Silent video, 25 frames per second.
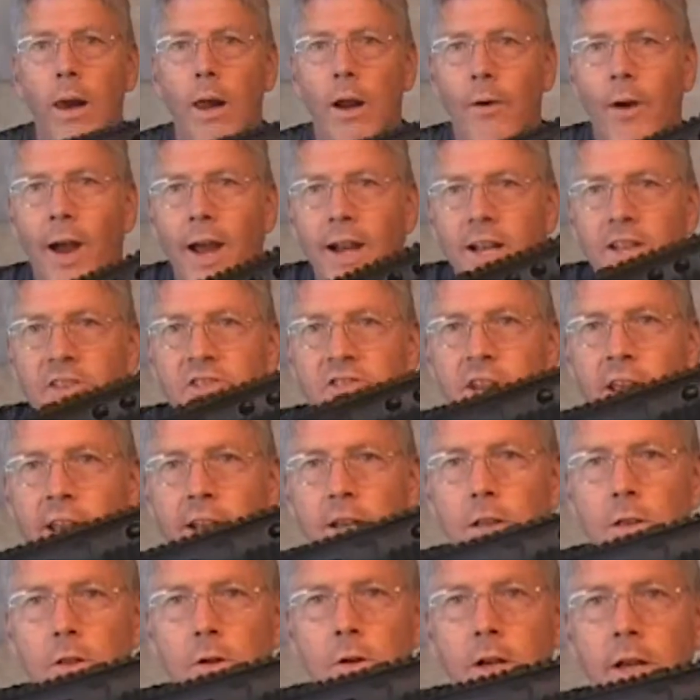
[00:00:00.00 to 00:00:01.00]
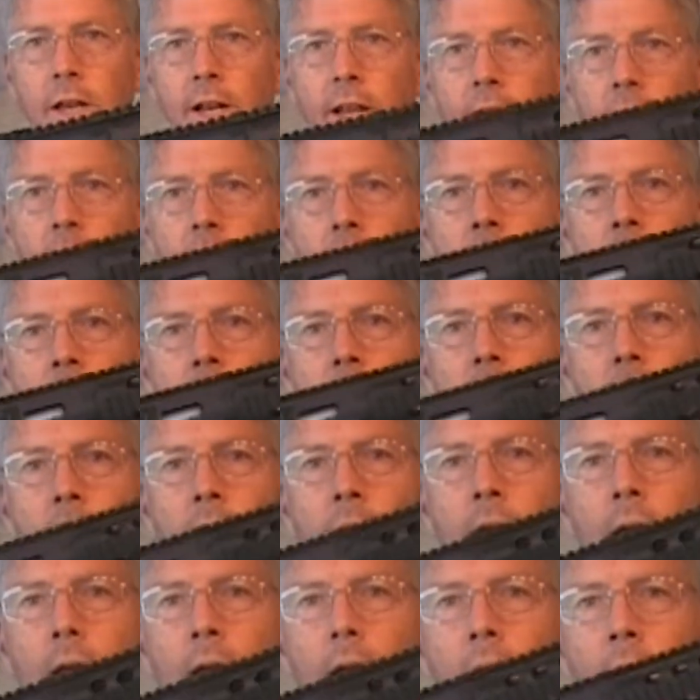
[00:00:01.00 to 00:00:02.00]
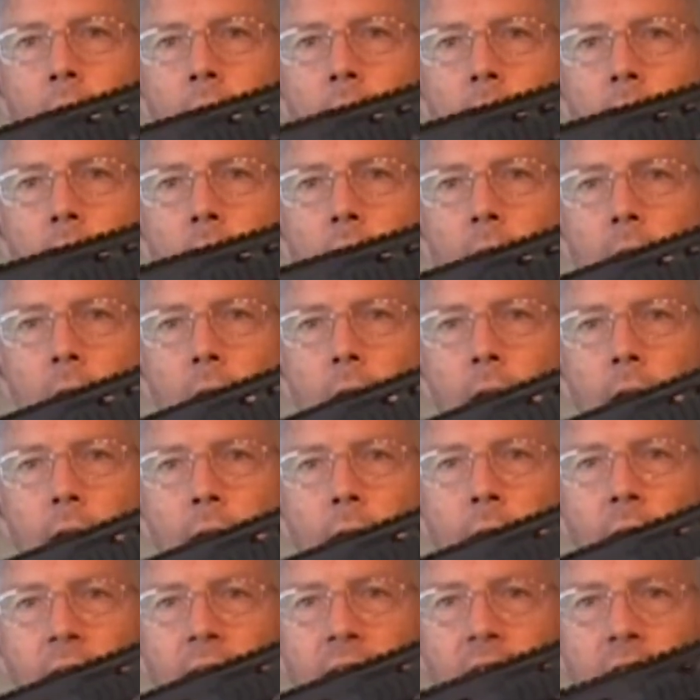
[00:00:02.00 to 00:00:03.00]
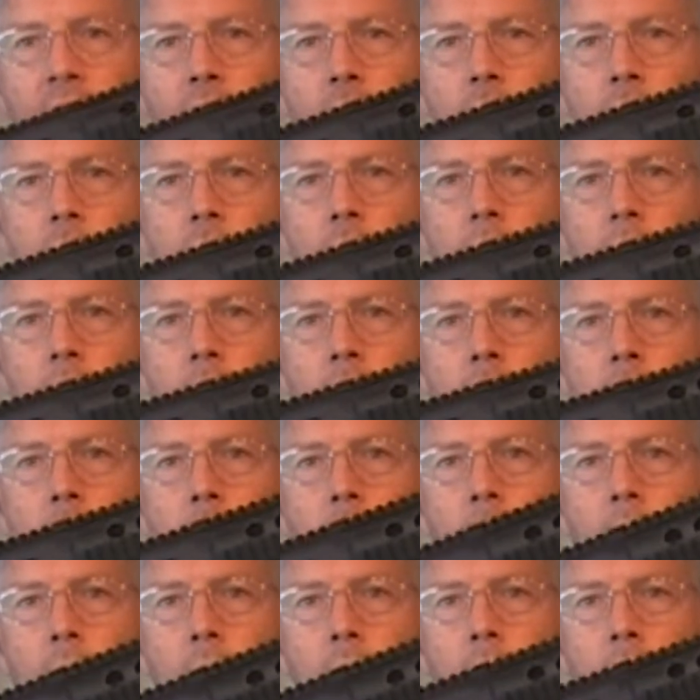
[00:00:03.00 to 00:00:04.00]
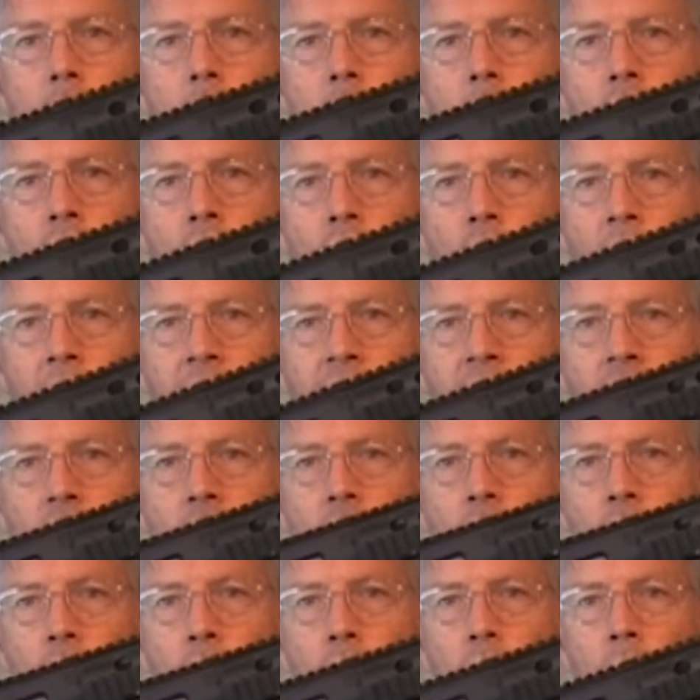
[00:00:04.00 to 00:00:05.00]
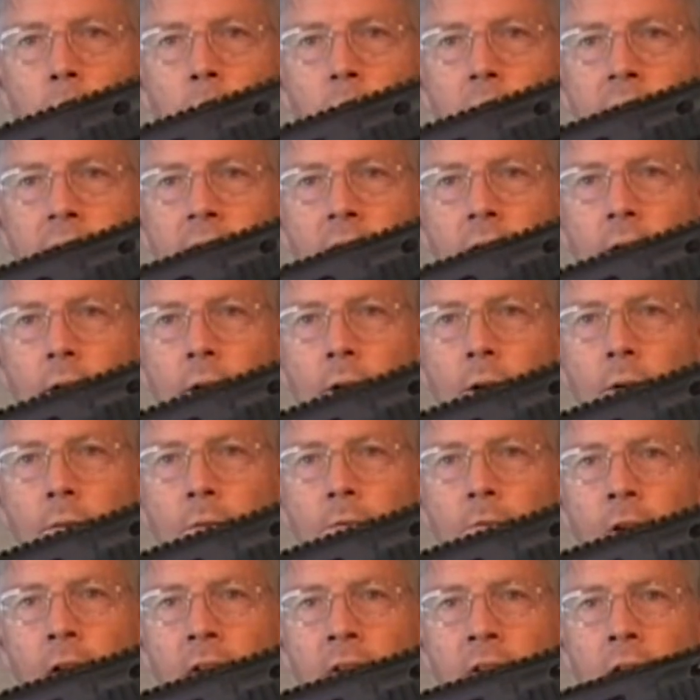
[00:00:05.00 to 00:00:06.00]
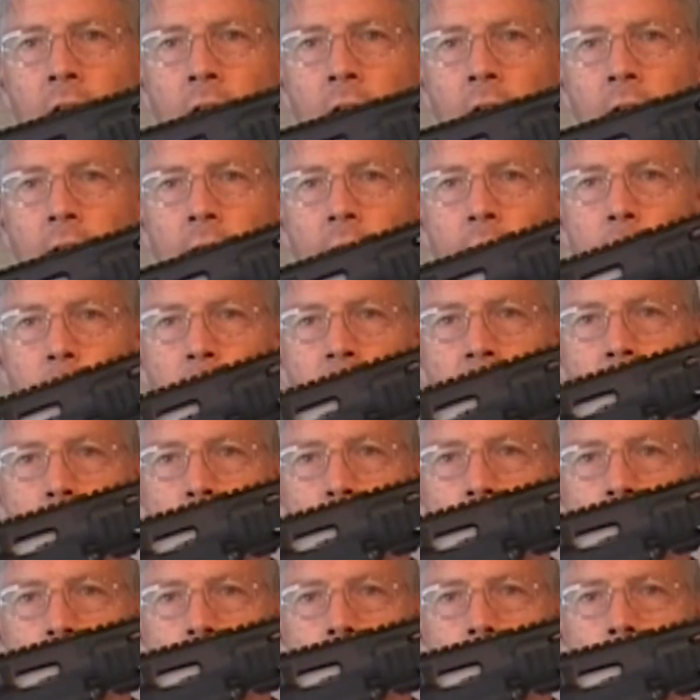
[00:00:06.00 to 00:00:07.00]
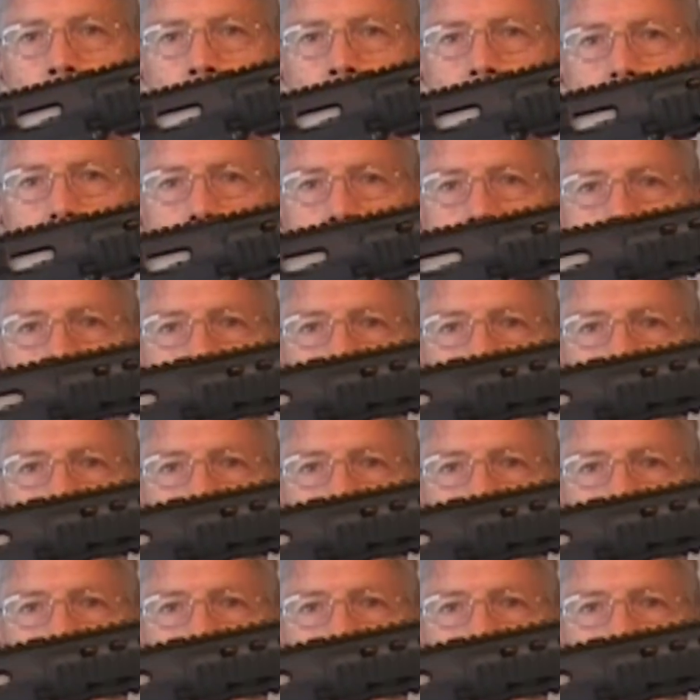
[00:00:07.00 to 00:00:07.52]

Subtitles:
Alright, let's take a look at a nice little training tool, plinker, fun gun, whatever you want to call it.